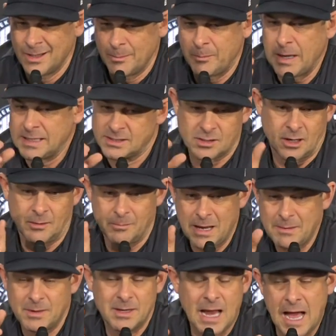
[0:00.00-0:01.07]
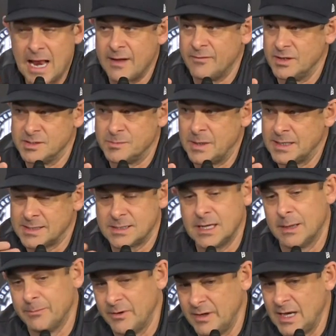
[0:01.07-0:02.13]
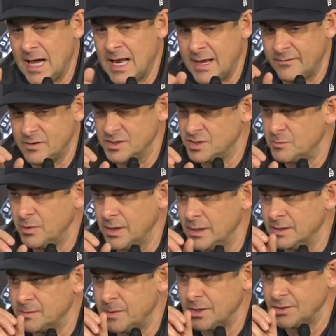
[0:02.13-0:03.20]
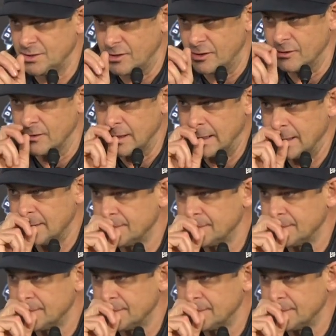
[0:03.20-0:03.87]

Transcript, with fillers: based on maybe not having his best up and not having his split, especially early.